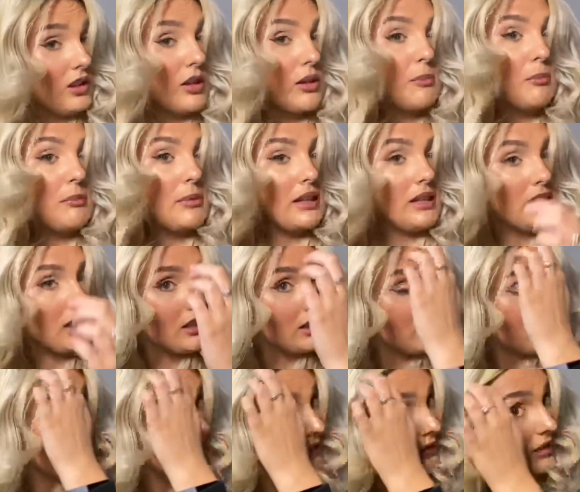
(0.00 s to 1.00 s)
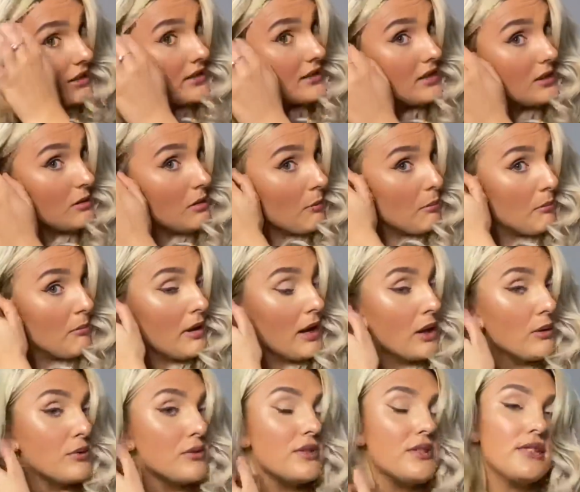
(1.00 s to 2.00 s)
make it look nice and
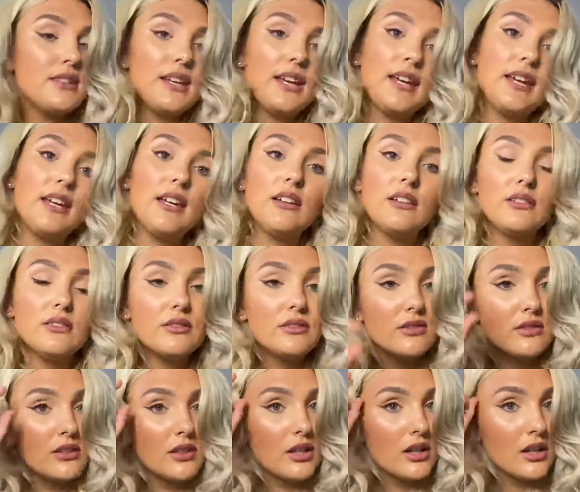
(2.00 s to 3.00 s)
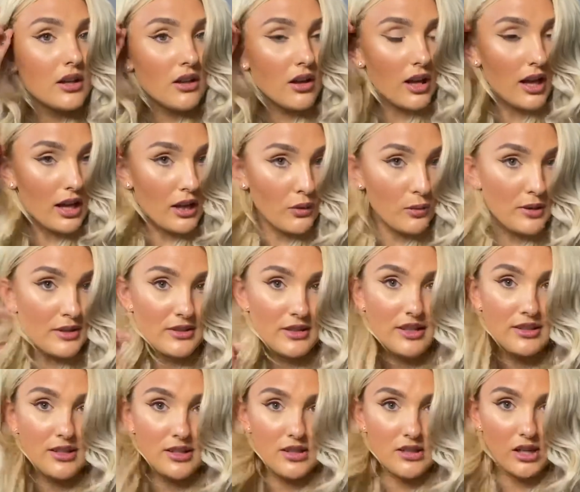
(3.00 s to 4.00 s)
bouncy. I always like
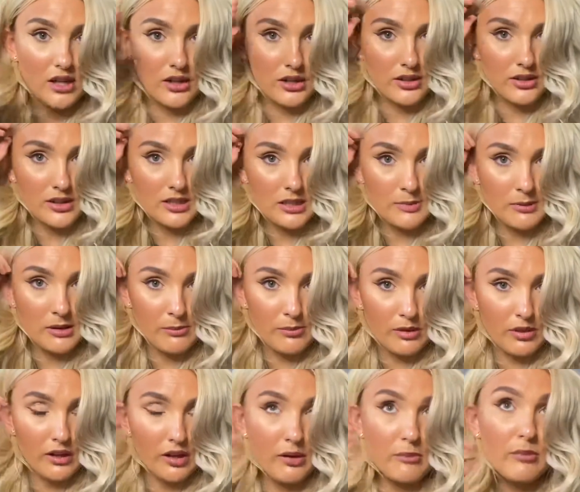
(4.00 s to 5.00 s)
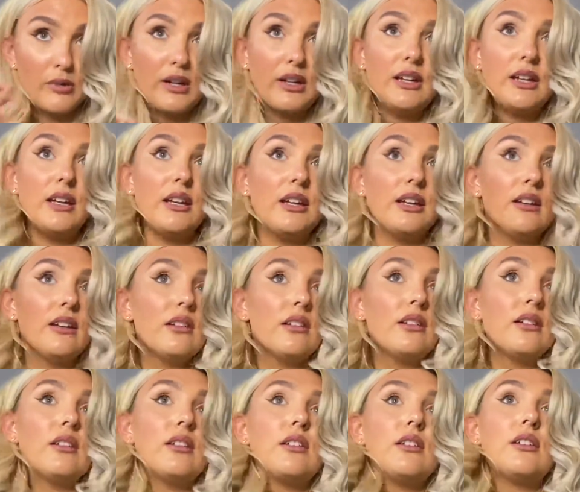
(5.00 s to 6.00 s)
to tuck this bit behind my ear.
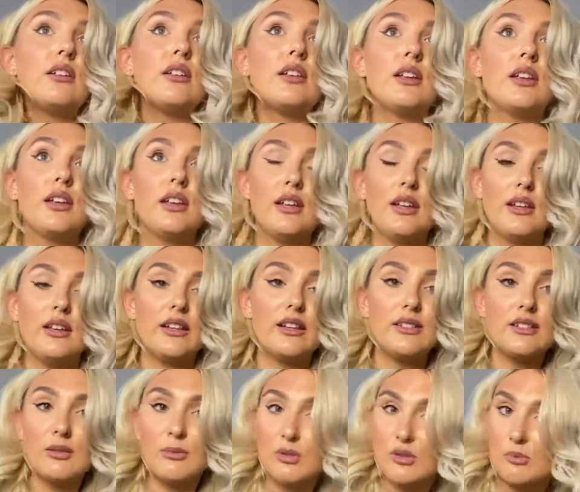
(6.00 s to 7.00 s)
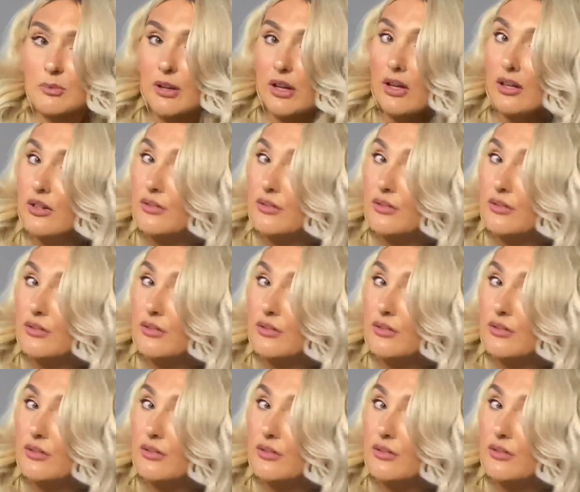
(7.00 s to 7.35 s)
That's so much better.